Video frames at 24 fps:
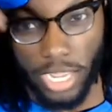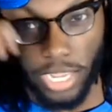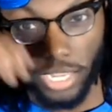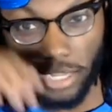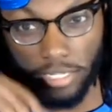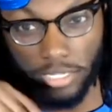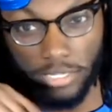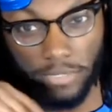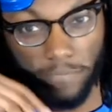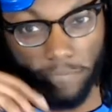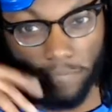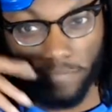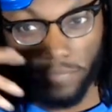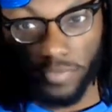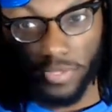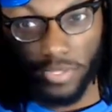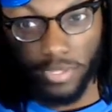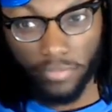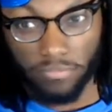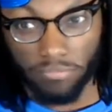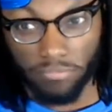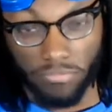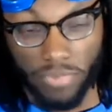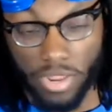I
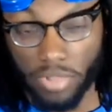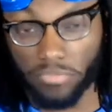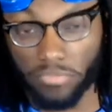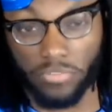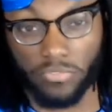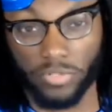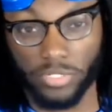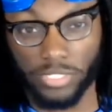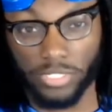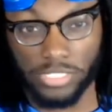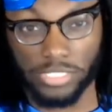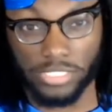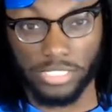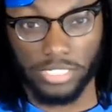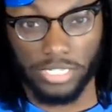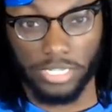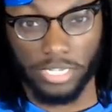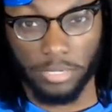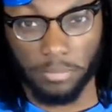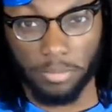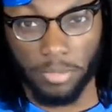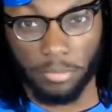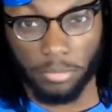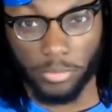never really seen
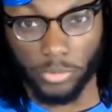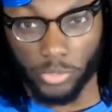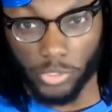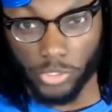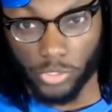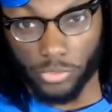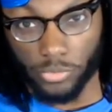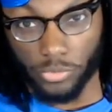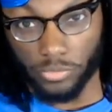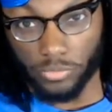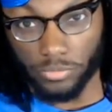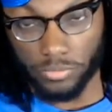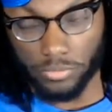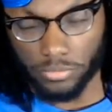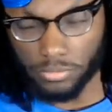any people do.